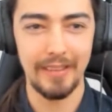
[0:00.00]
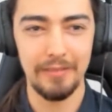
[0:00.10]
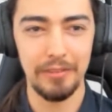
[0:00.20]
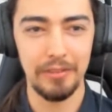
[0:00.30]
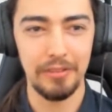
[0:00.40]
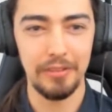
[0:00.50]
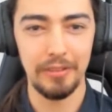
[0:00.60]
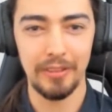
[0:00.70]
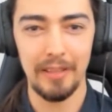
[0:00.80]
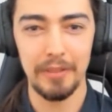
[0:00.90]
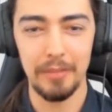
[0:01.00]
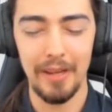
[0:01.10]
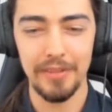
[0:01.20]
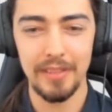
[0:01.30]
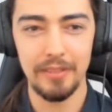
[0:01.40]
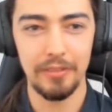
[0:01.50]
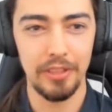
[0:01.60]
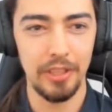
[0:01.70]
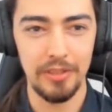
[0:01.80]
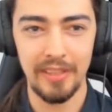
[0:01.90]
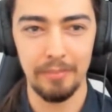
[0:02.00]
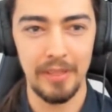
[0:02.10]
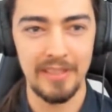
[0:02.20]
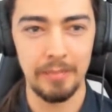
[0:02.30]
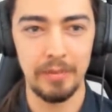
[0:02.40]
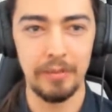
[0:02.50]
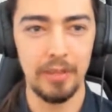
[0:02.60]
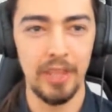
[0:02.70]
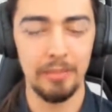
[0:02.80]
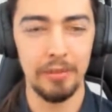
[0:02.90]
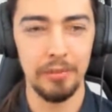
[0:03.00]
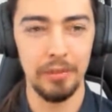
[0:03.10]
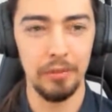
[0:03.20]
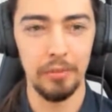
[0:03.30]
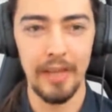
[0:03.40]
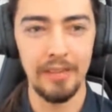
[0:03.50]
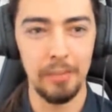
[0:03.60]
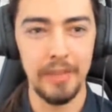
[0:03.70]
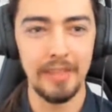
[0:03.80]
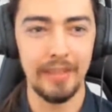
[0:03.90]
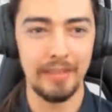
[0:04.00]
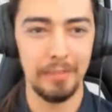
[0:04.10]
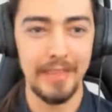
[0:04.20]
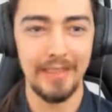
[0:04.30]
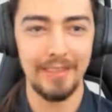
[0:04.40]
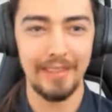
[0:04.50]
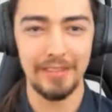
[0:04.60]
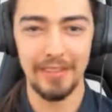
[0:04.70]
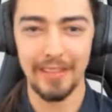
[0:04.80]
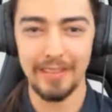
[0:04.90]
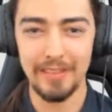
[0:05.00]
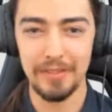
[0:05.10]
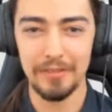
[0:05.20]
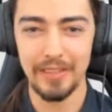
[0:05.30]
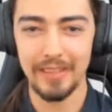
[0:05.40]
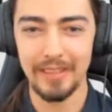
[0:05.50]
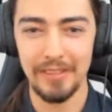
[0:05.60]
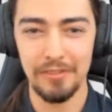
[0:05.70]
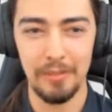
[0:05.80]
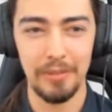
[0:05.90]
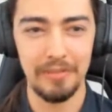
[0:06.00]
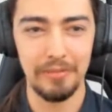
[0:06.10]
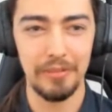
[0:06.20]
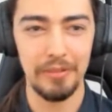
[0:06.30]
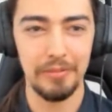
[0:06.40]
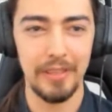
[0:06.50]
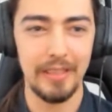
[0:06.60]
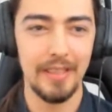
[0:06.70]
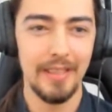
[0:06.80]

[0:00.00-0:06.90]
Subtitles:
If you're climbing a mountain, you've got to go step by step. If you look up all the way at the peak, then you're likely to trip over on the way.